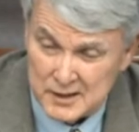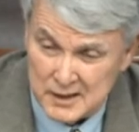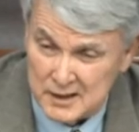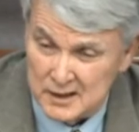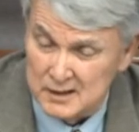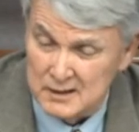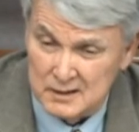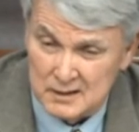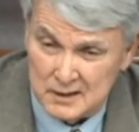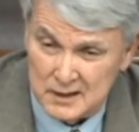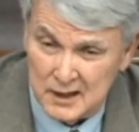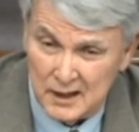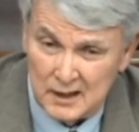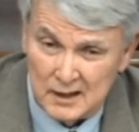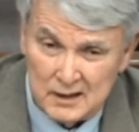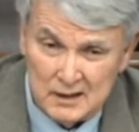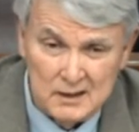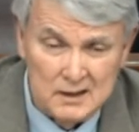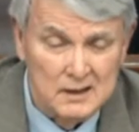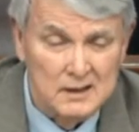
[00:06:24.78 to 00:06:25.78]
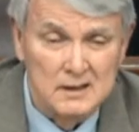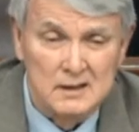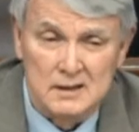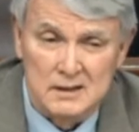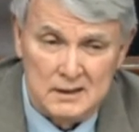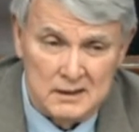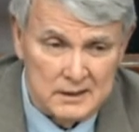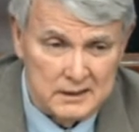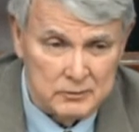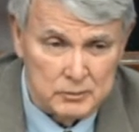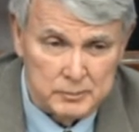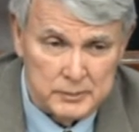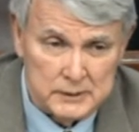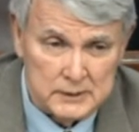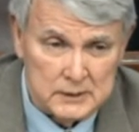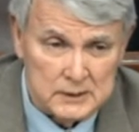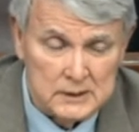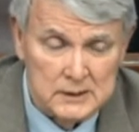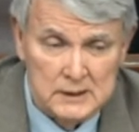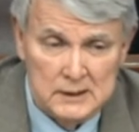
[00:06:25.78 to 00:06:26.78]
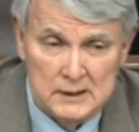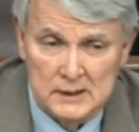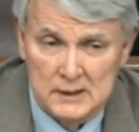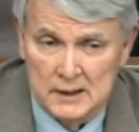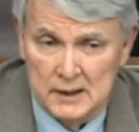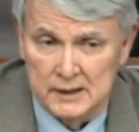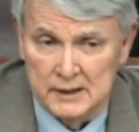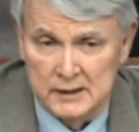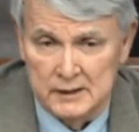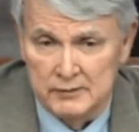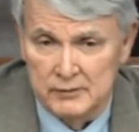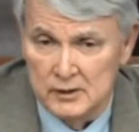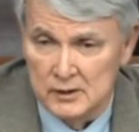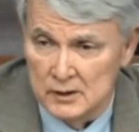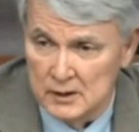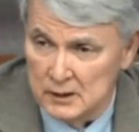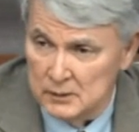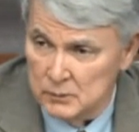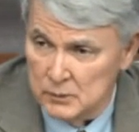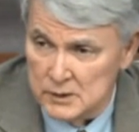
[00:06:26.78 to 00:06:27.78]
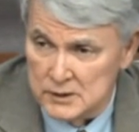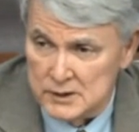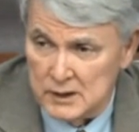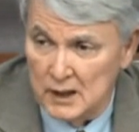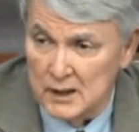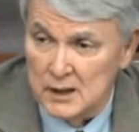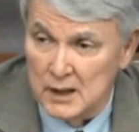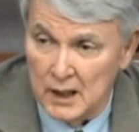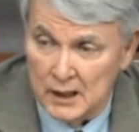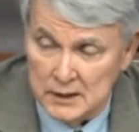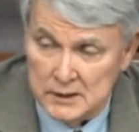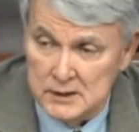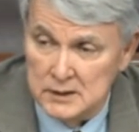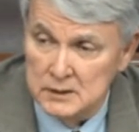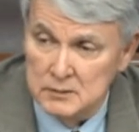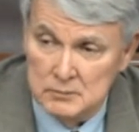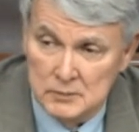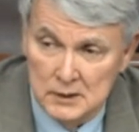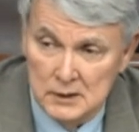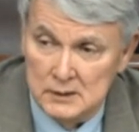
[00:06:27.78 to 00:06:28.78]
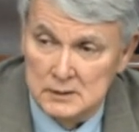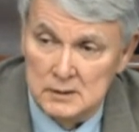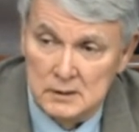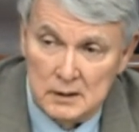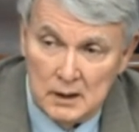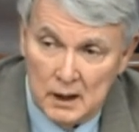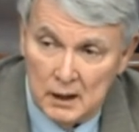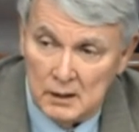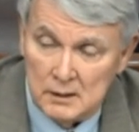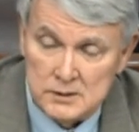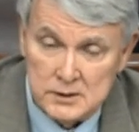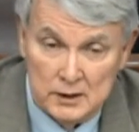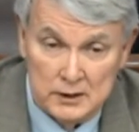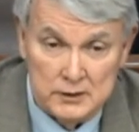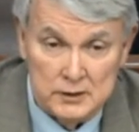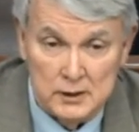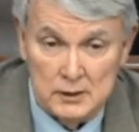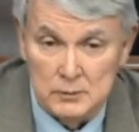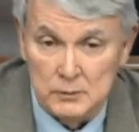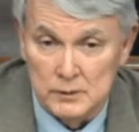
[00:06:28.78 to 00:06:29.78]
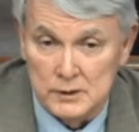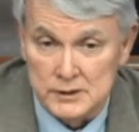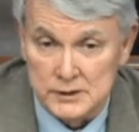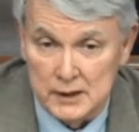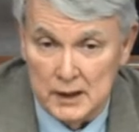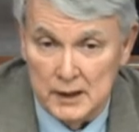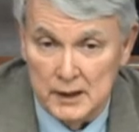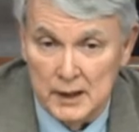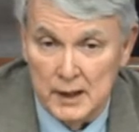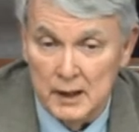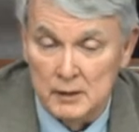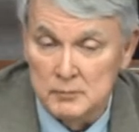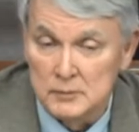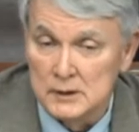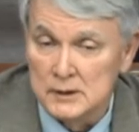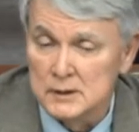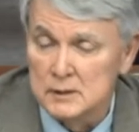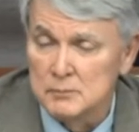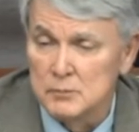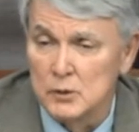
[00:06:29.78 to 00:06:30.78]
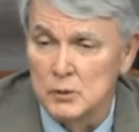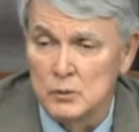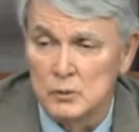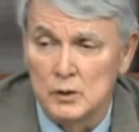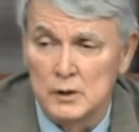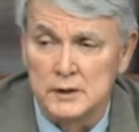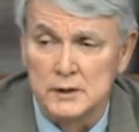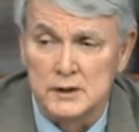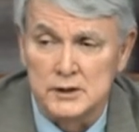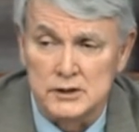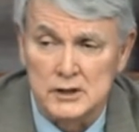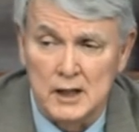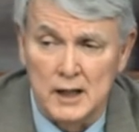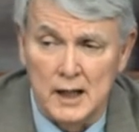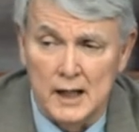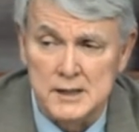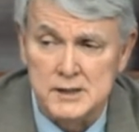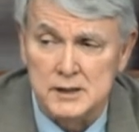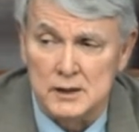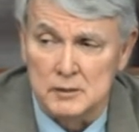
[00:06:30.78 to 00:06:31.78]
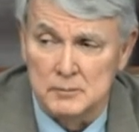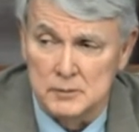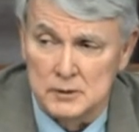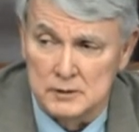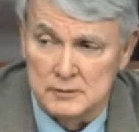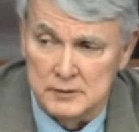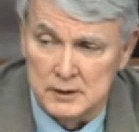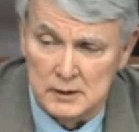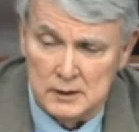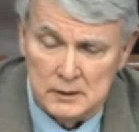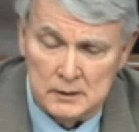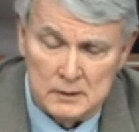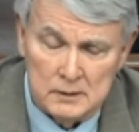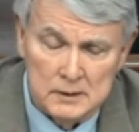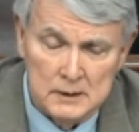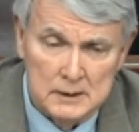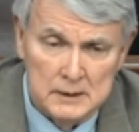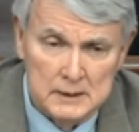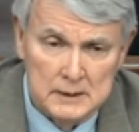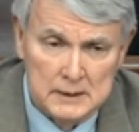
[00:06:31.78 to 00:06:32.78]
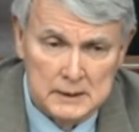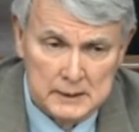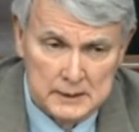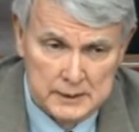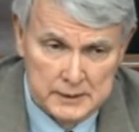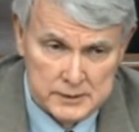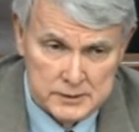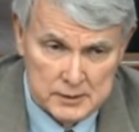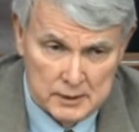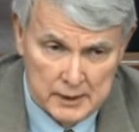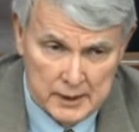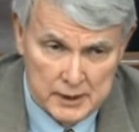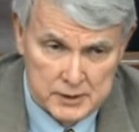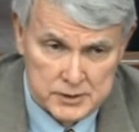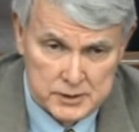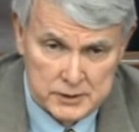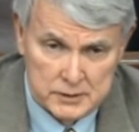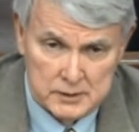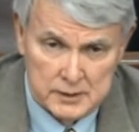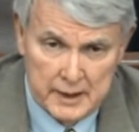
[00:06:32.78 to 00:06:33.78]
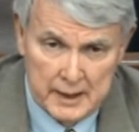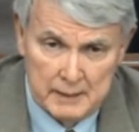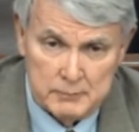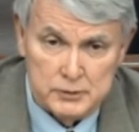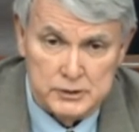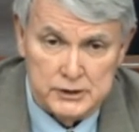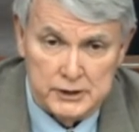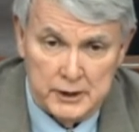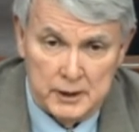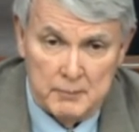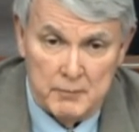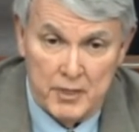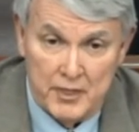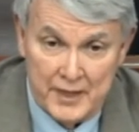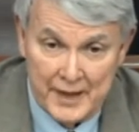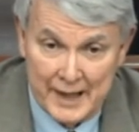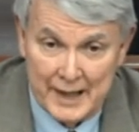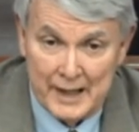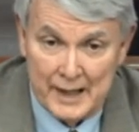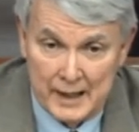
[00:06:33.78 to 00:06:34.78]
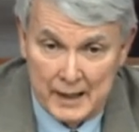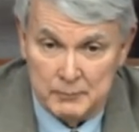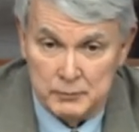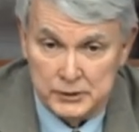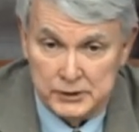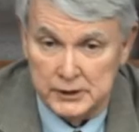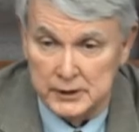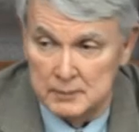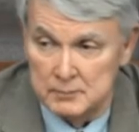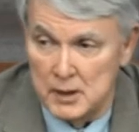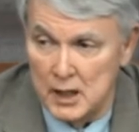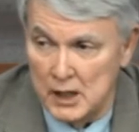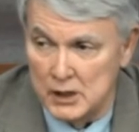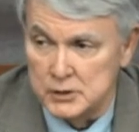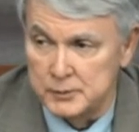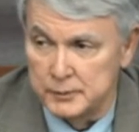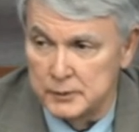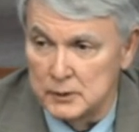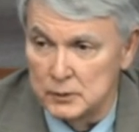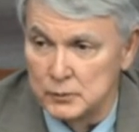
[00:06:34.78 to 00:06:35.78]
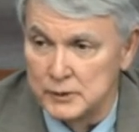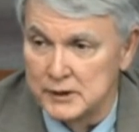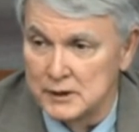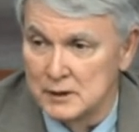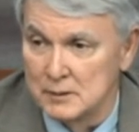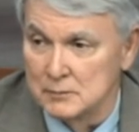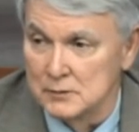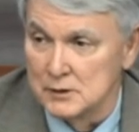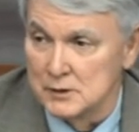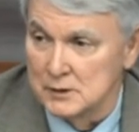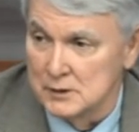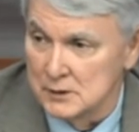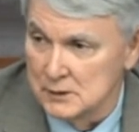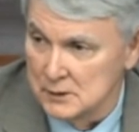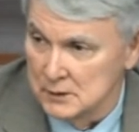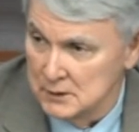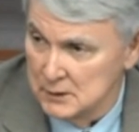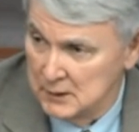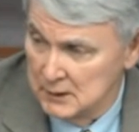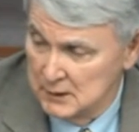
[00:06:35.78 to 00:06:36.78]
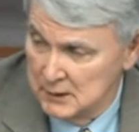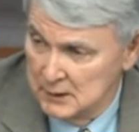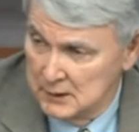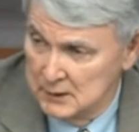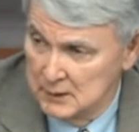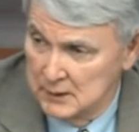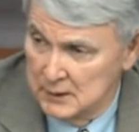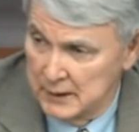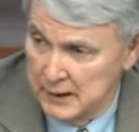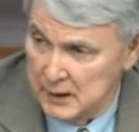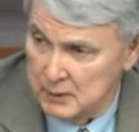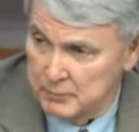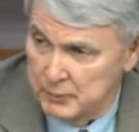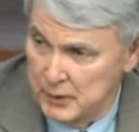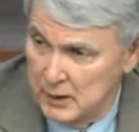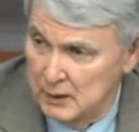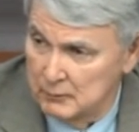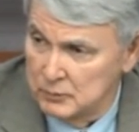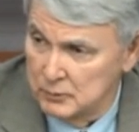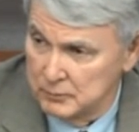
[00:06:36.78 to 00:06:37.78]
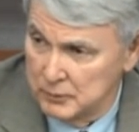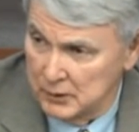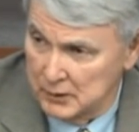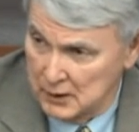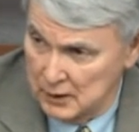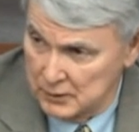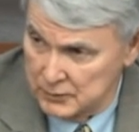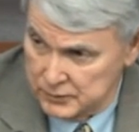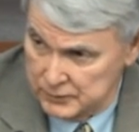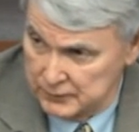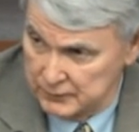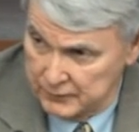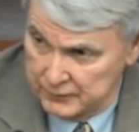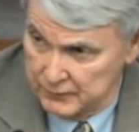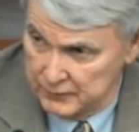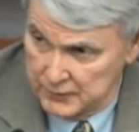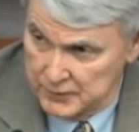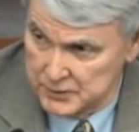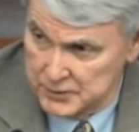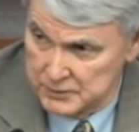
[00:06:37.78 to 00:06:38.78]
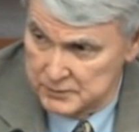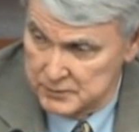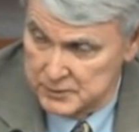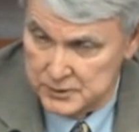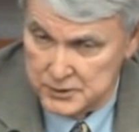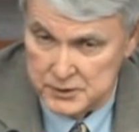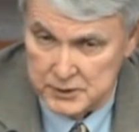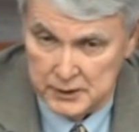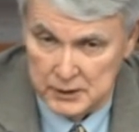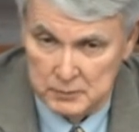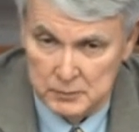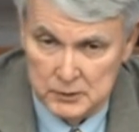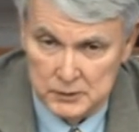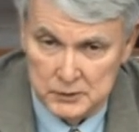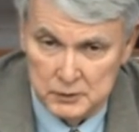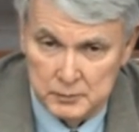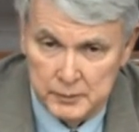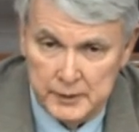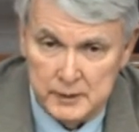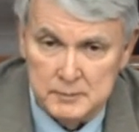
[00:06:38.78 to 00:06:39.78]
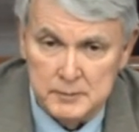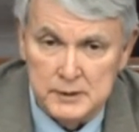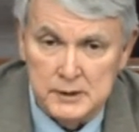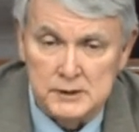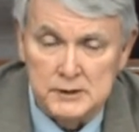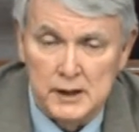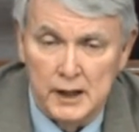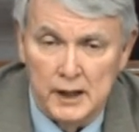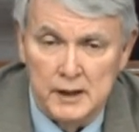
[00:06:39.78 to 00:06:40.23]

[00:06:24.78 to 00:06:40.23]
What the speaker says: debt to the county. It'll never pay it. I can give you another one that's got $19 million, another one that's got $9 million, but one that's classic above all is last year in Habersham. That Habersham hospital, we come to learn, had a problem because of this sustainability of paramedics,